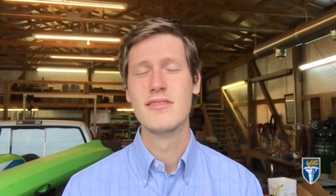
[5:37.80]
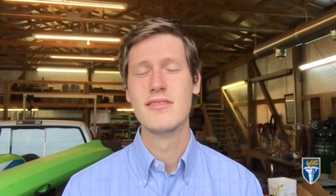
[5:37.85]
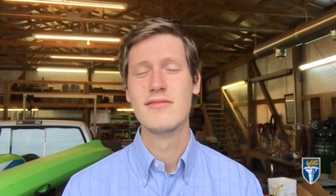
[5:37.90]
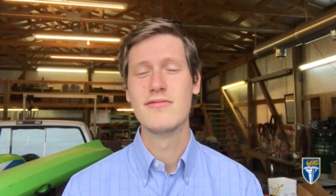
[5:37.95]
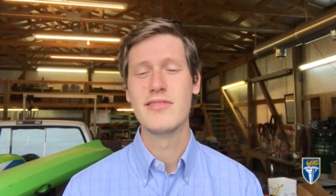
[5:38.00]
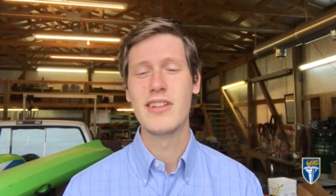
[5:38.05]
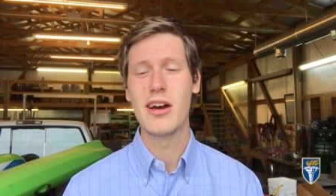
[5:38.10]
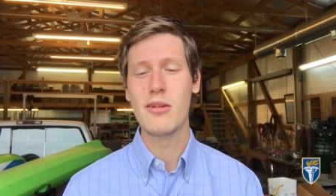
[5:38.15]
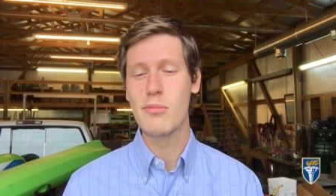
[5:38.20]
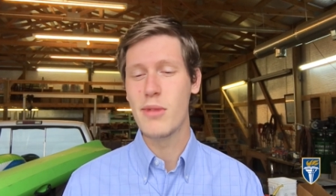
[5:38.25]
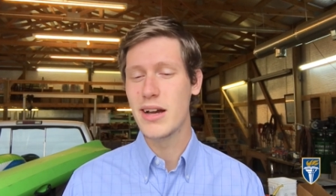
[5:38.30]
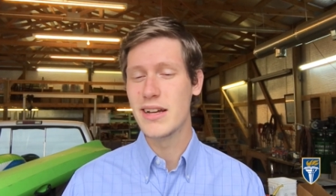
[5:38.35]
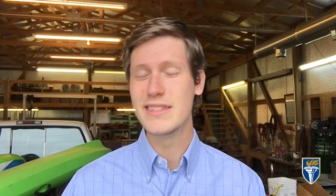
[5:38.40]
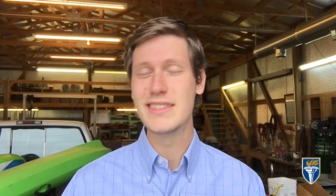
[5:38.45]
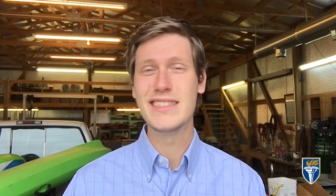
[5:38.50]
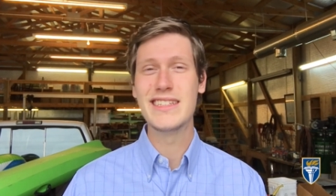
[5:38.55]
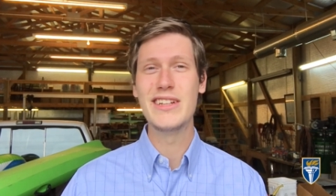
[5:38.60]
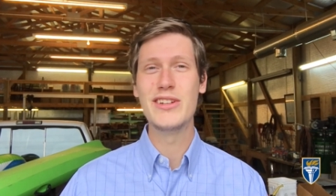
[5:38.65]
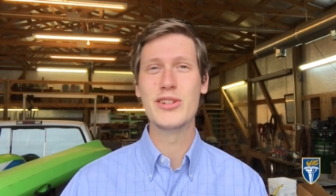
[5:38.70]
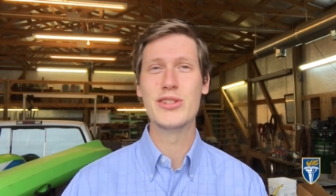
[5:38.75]
Now, my
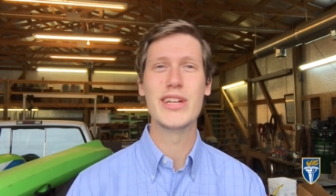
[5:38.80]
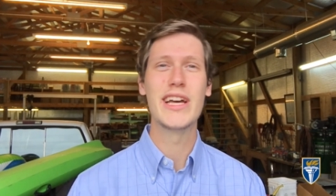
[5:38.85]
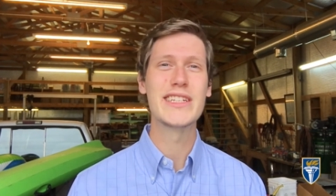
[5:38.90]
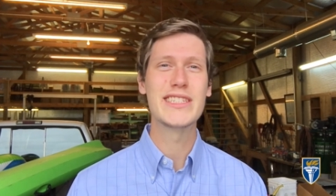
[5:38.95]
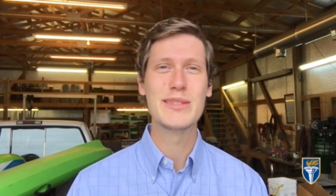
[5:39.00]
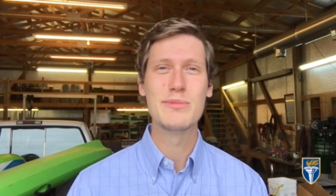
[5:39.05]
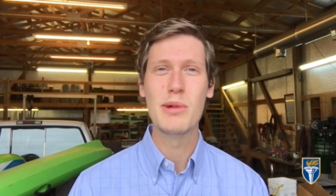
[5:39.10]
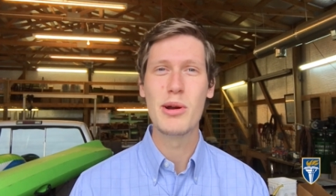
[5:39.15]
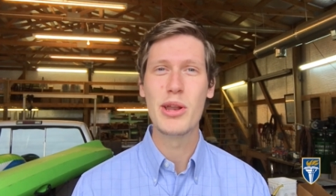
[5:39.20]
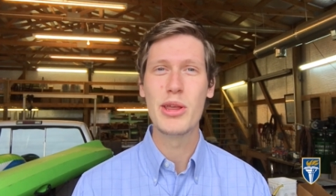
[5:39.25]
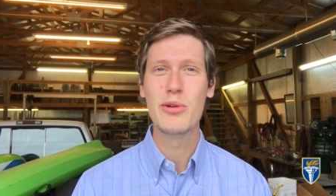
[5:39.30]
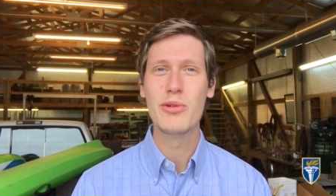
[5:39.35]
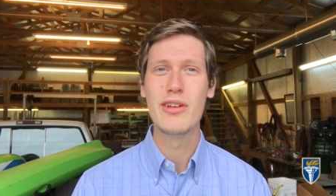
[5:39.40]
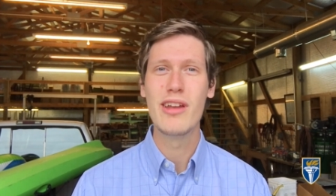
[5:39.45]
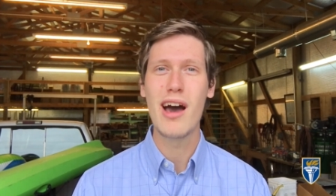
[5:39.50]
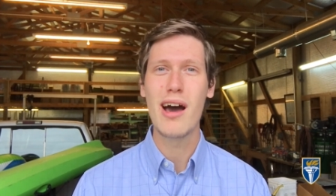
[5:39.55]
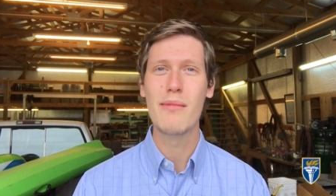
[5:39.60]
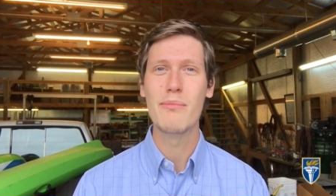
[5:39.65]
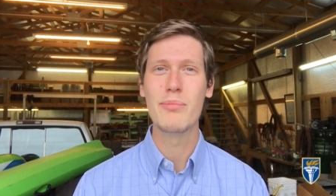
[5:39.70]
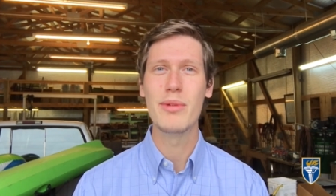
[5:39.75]
senior testimony would
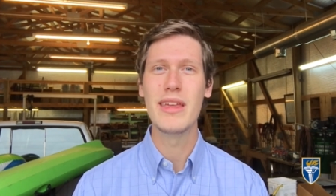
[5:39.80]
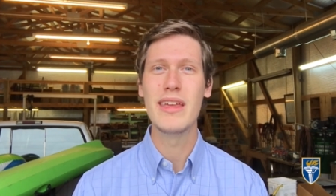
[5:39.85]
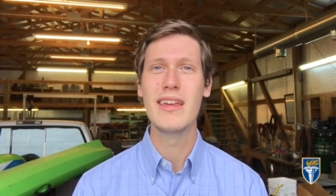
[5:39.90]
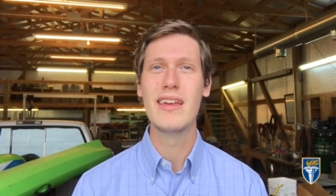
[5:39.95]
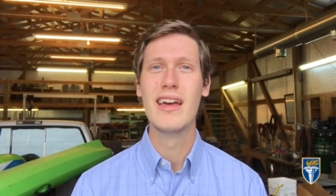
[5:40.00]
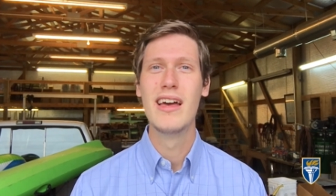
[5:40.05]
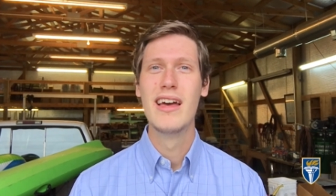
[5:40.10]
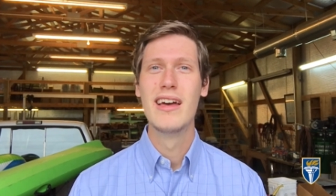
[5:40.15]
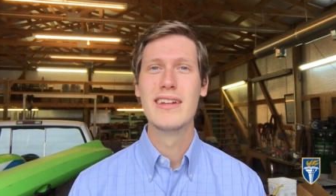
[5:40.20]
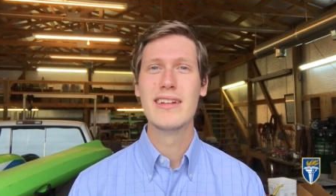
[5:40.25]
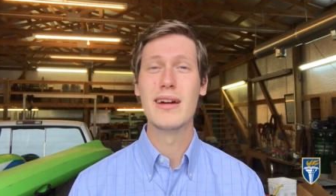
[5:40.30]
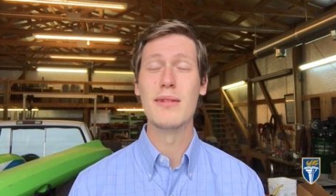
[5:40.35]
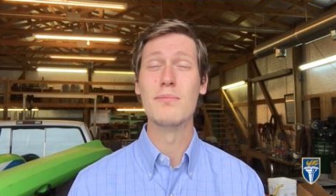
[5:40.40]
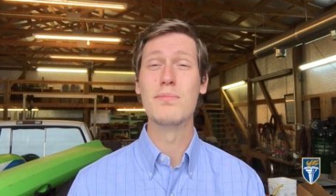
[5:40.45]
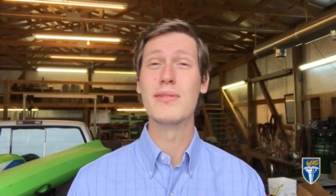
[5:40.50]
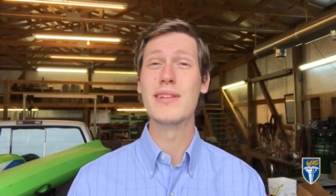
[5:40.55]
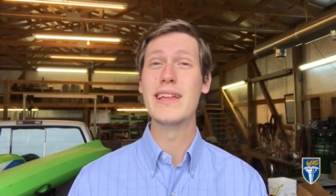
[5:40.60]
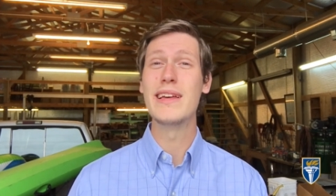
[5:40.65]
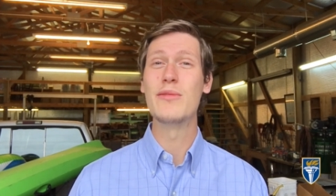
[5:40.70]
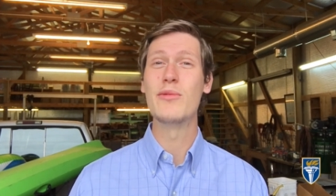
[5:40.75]
not be
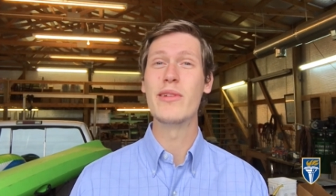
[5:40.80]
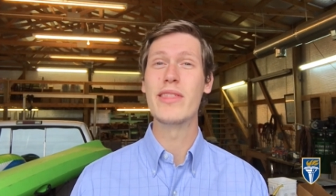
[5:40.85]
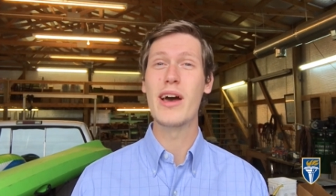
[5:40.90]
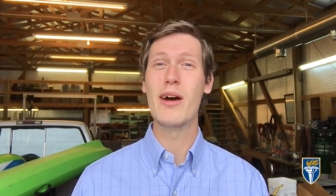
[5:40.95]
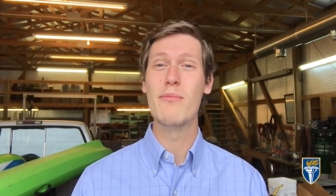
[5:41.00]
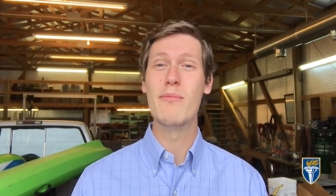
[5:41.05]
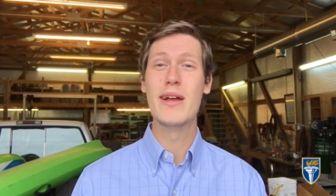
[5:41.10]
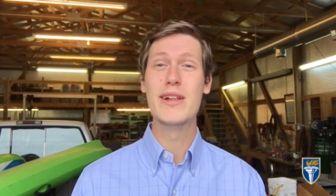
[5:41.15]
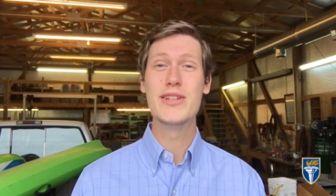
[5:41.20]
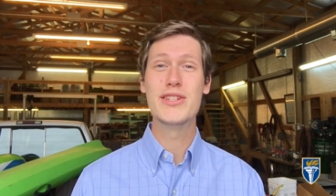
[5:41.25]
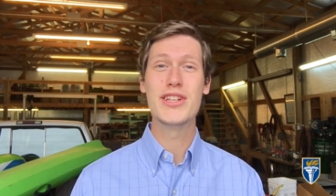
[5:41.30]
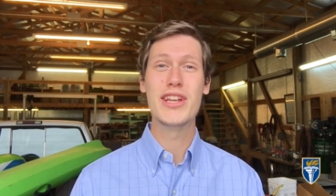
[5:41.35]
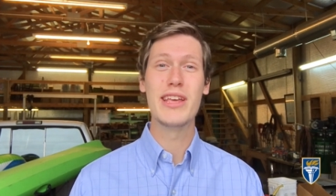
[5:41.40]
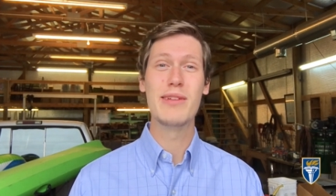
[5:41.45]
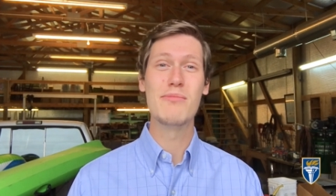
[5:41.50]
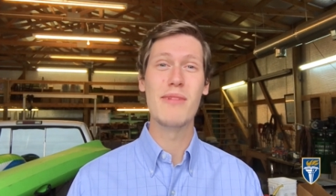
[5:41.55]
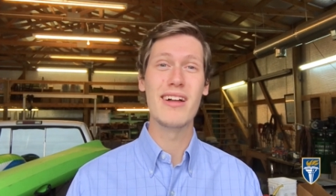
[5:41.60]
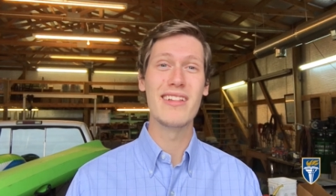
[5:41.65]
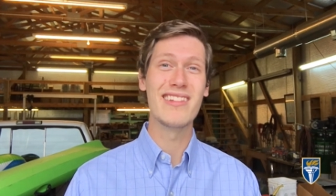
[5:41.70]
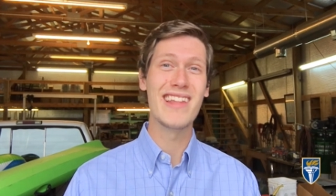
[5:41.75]
complete without mentioning
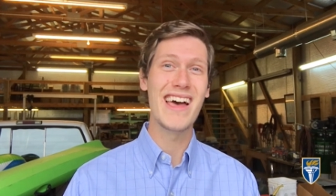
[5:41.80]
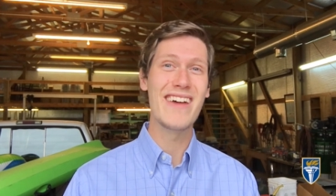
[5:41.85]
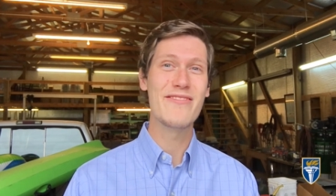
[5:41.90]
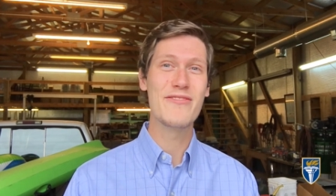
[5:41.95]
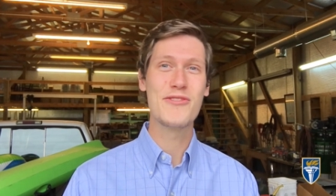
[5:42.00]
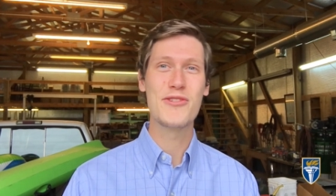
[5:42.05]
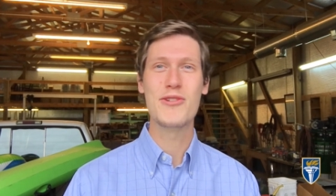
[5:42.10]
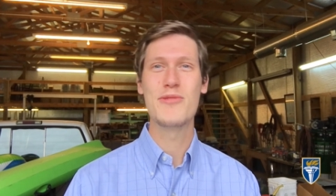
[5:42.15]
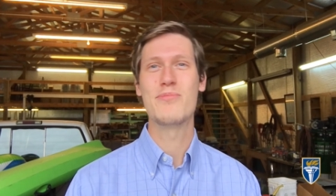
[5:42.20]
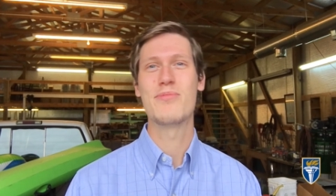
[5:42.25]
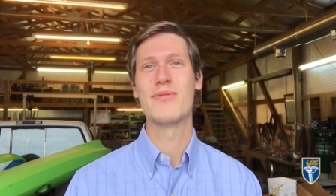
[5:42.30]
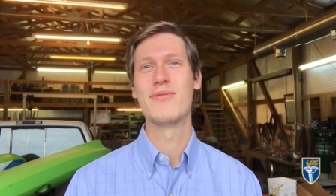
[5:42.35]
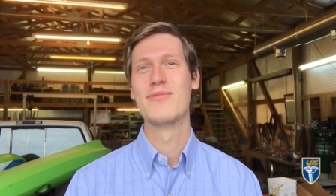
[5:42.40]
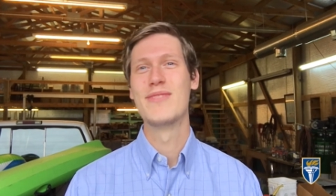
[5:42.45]
my life group.